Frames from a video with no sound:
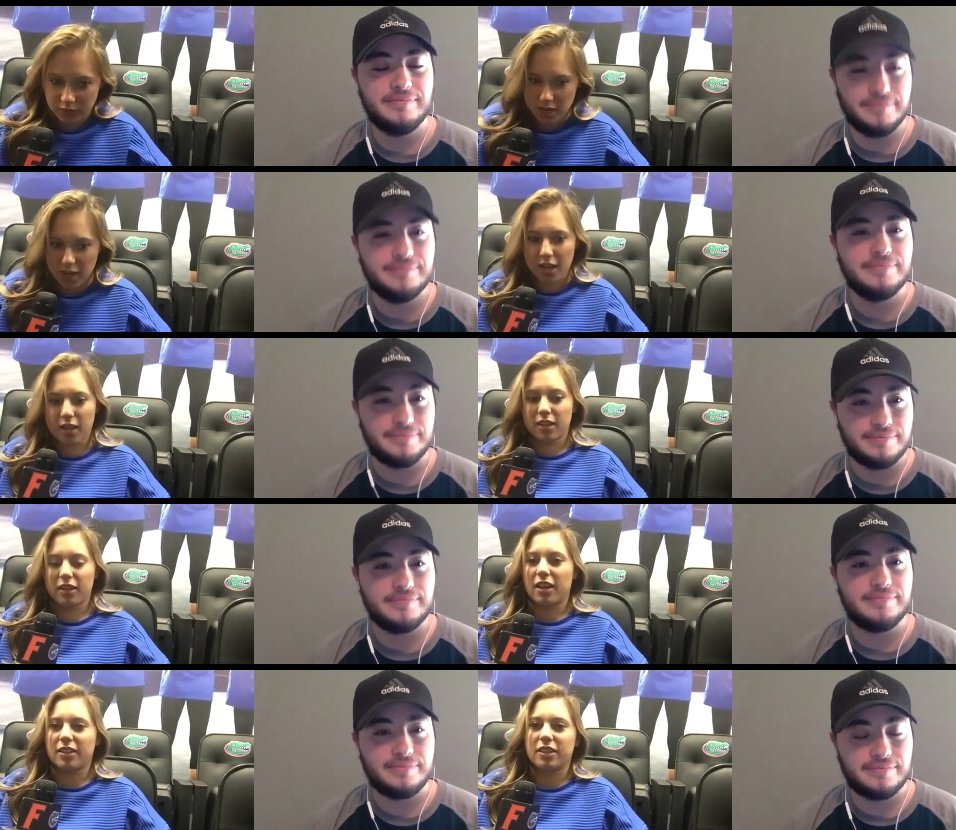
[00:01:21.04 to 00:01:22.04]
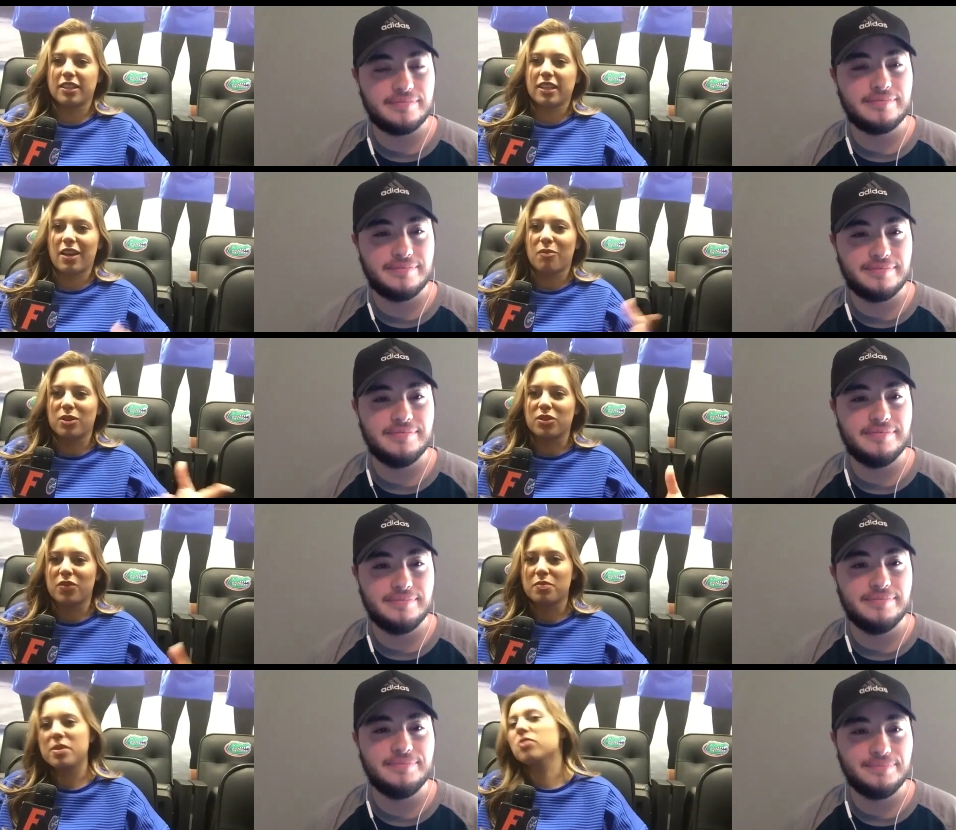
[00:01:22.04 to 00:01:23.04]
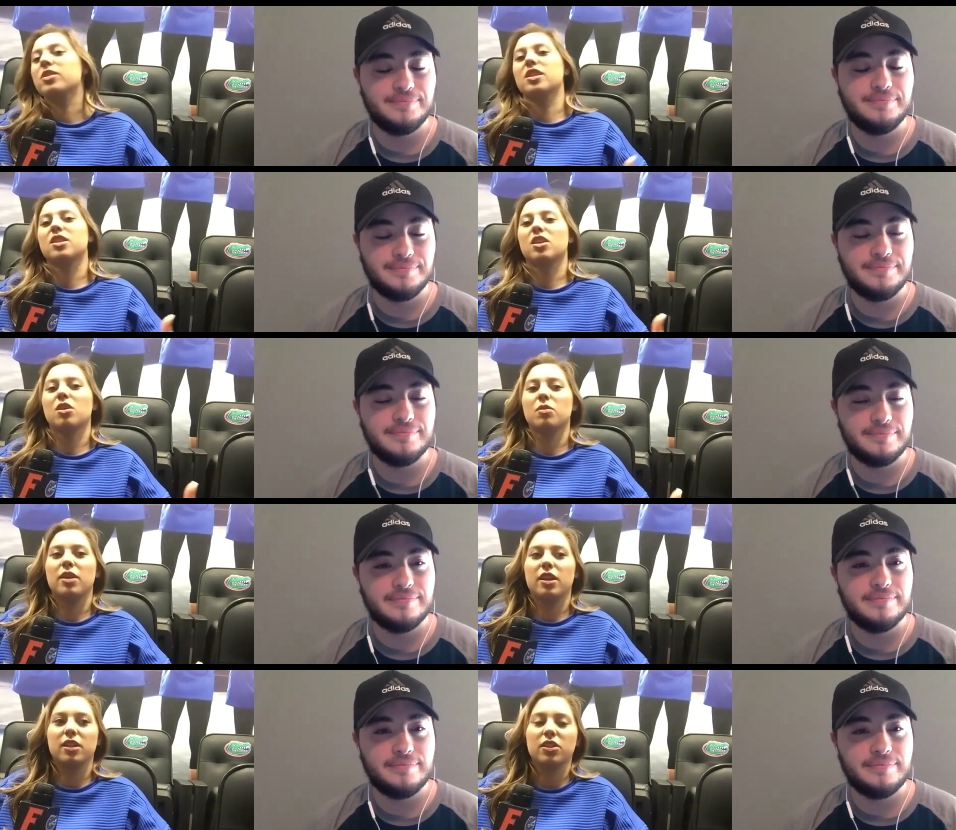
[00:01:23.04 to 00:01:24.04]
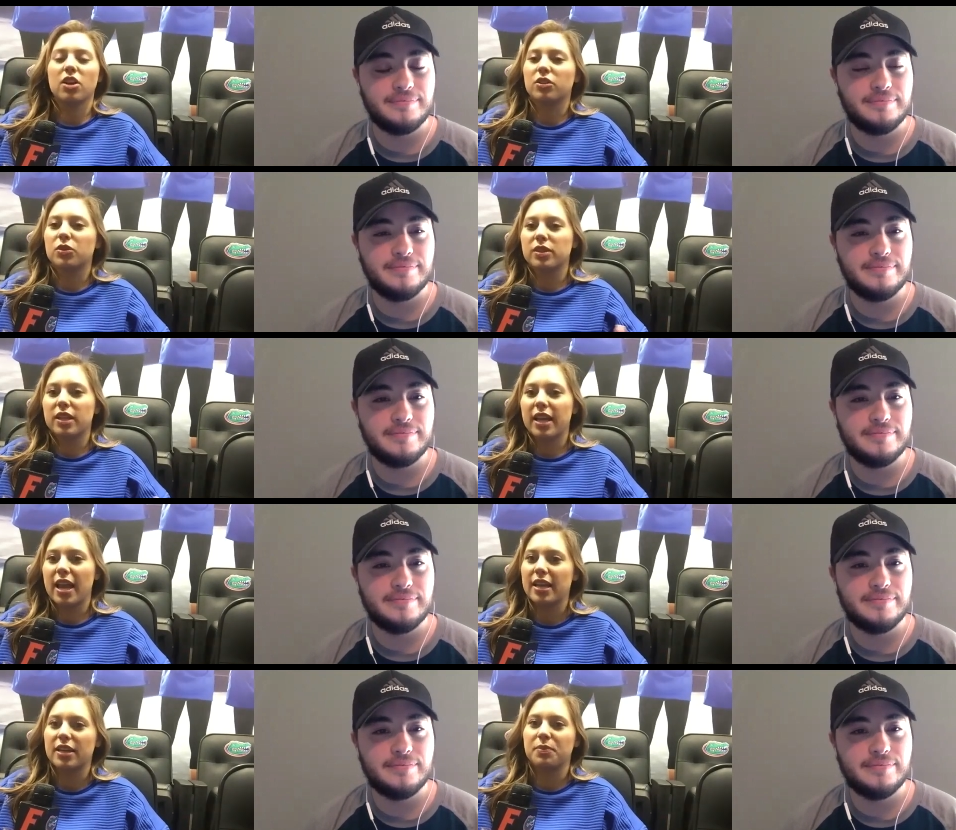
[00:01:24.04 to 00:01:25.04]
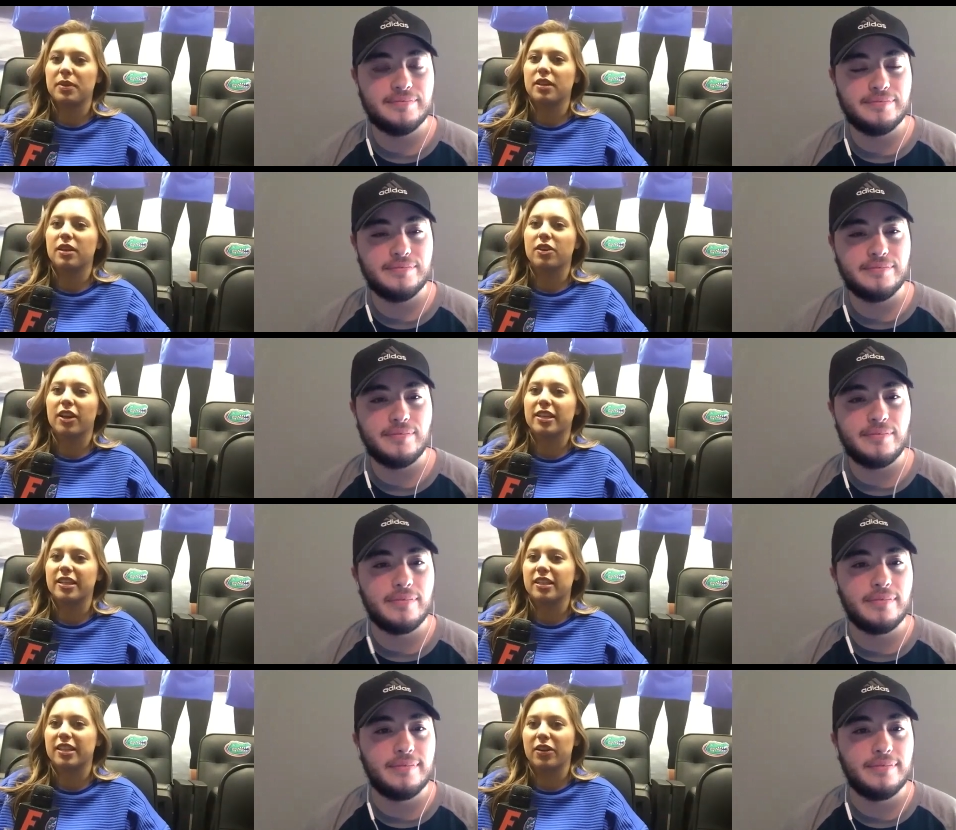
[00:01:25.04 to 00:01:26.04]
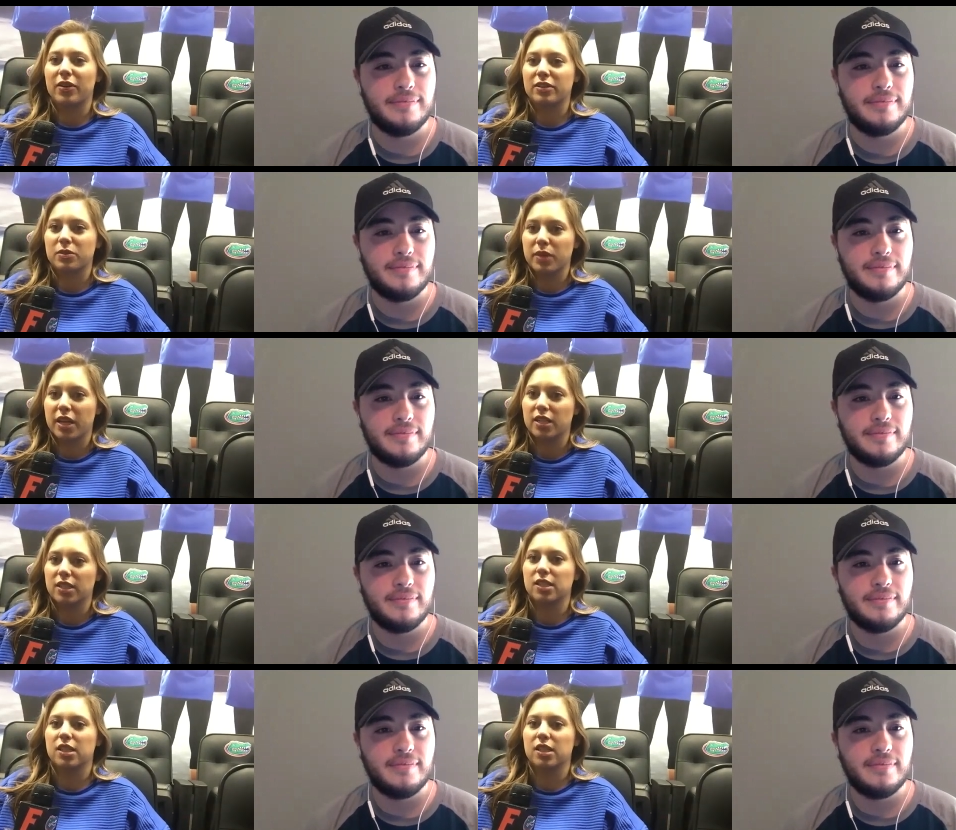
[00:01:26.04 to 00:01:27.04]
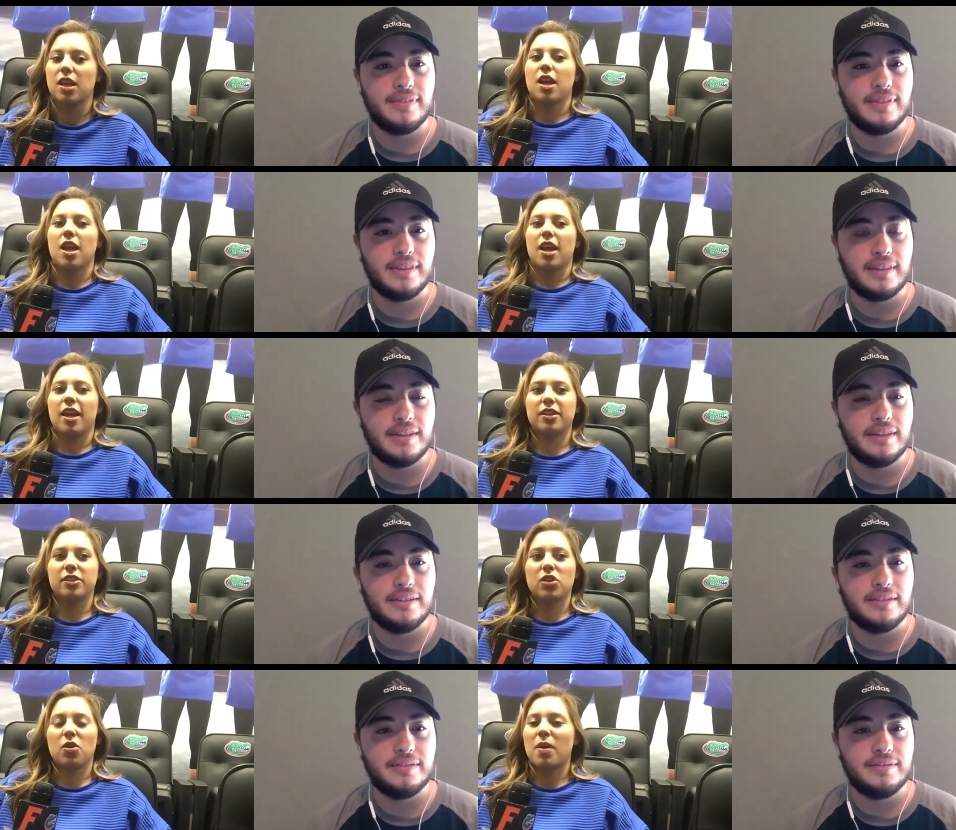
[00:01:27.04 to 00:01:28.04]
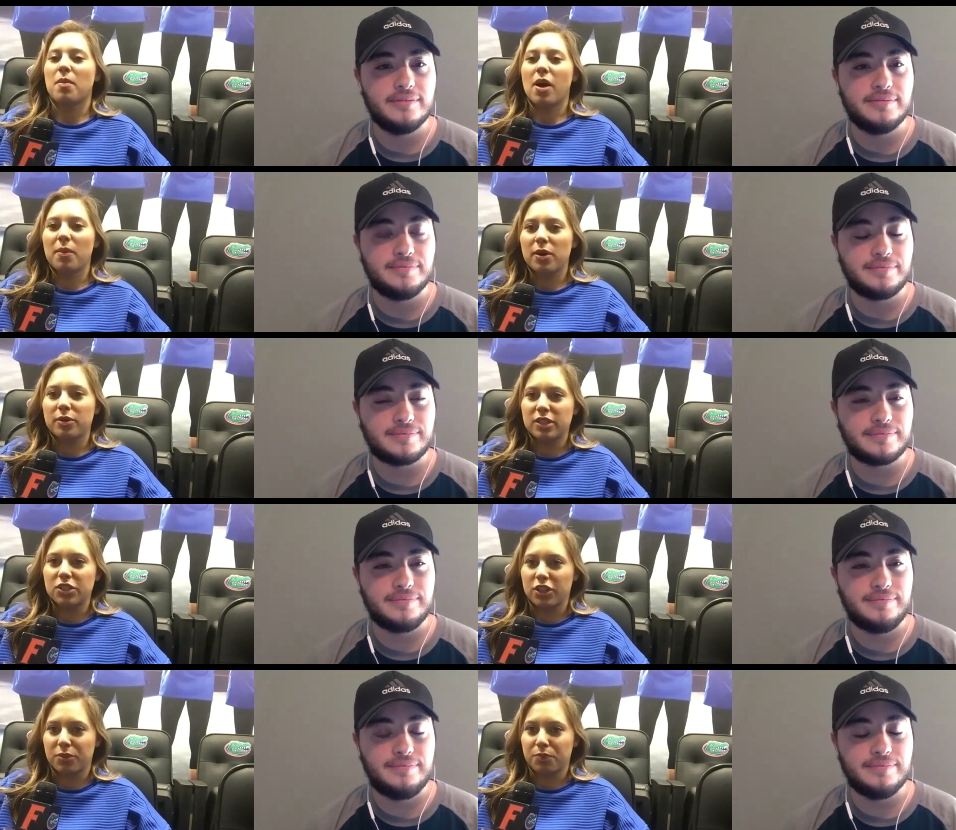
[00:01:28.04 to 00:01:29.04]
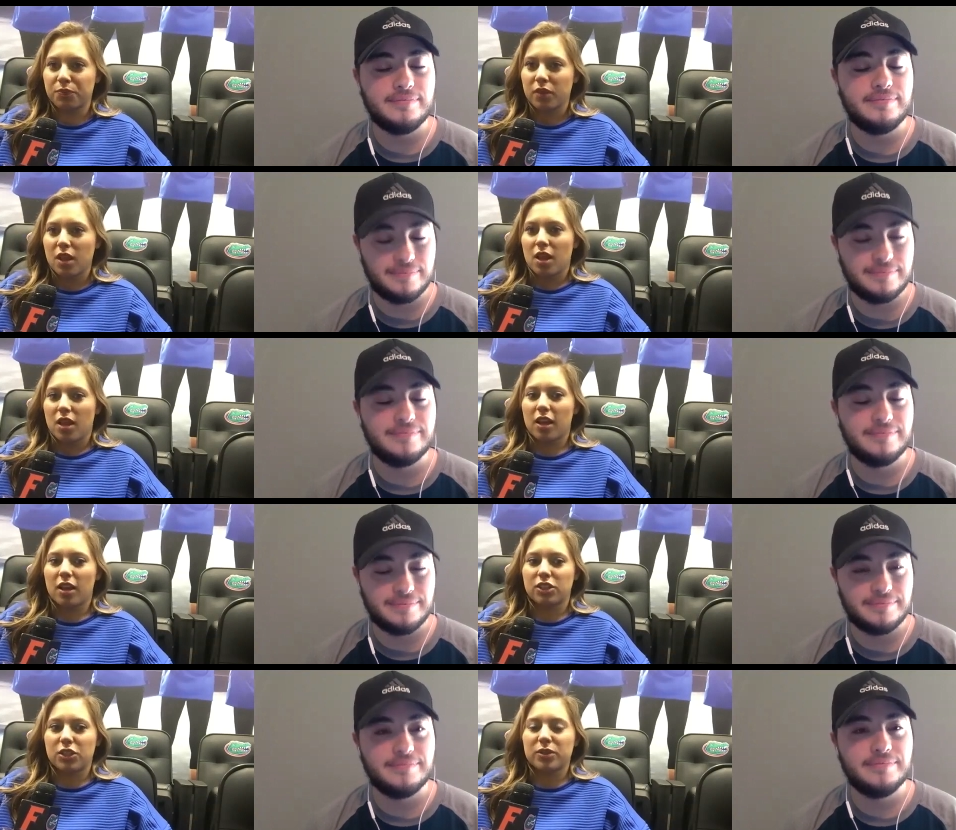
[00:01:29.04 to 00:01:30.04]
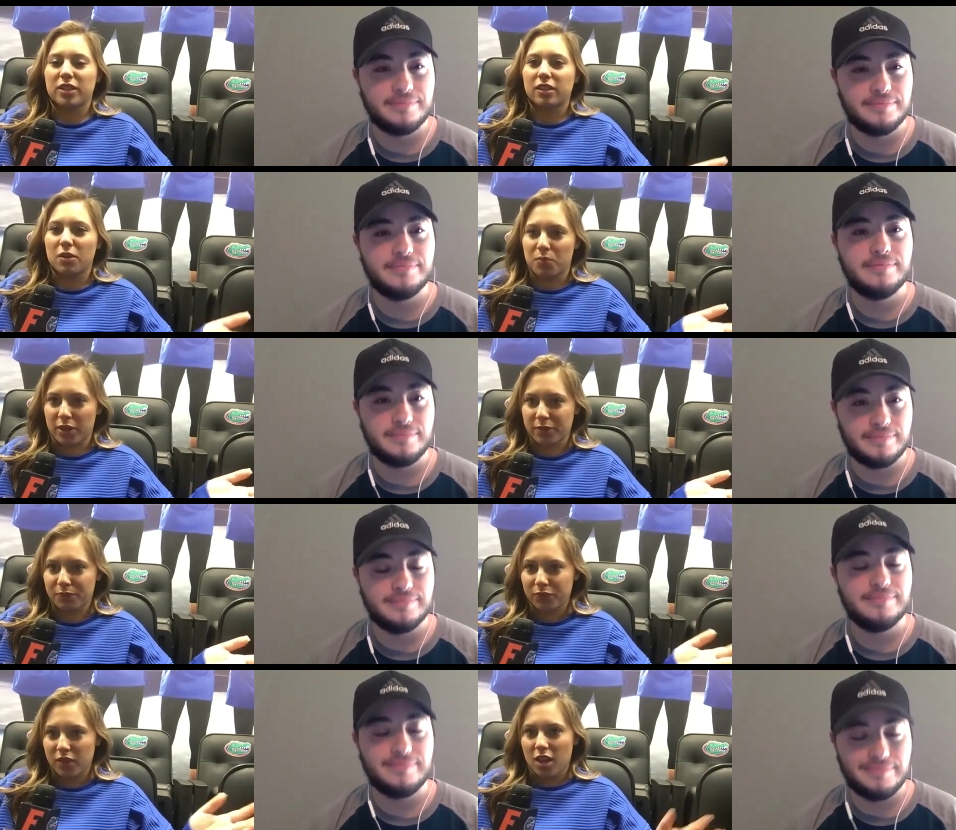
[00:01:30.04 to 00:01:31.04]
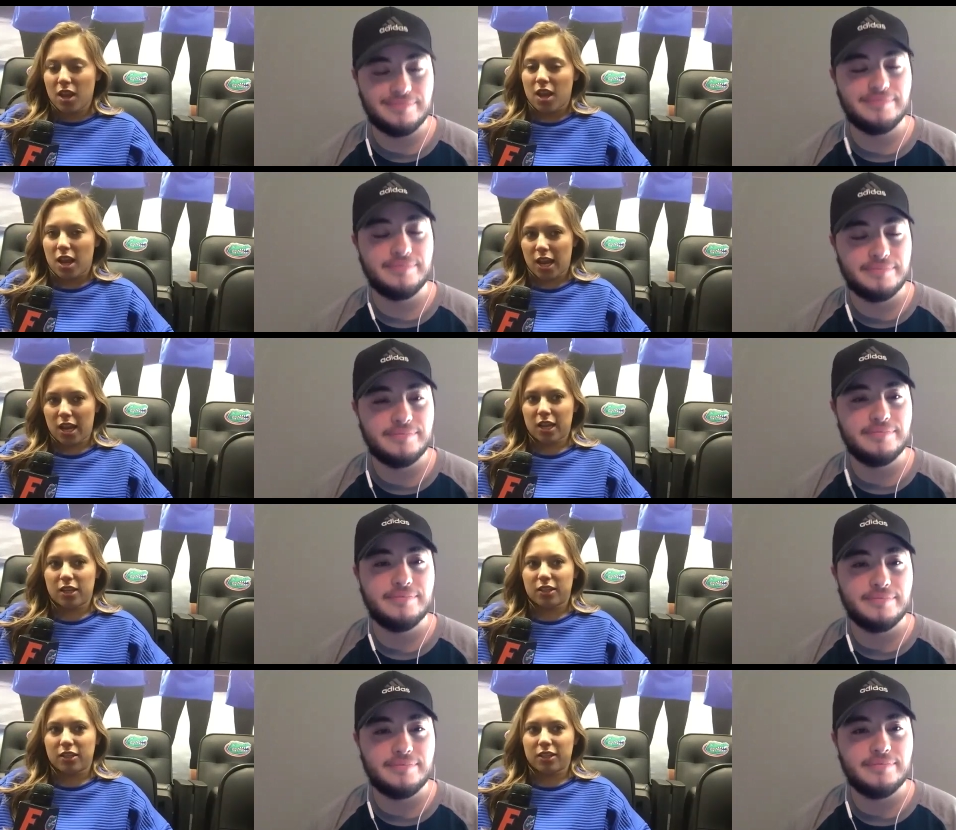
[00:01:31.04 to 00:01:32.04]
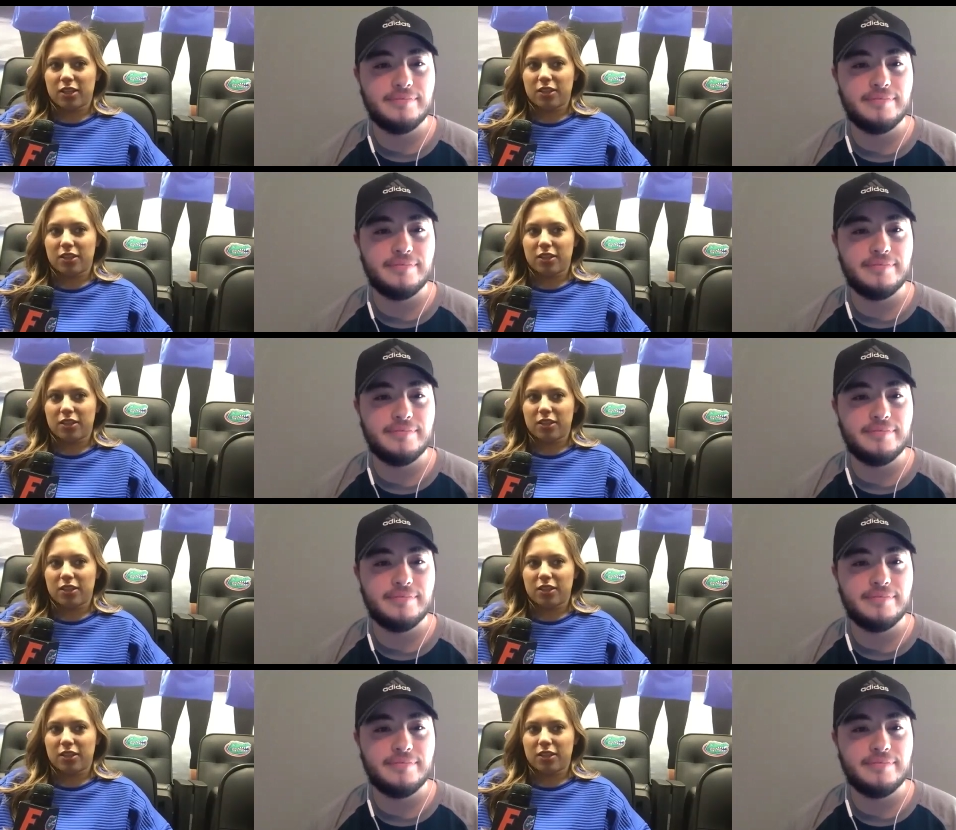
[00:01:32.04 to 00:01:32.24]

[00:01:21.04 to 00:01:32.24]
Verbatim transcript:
Speaker 1: And I didn't have much of an immune system. And the doctor was like, hey, it'd be a good idea to get around some kids. And so my mom owns a gym. She was an Olympian. Mm-hmm. And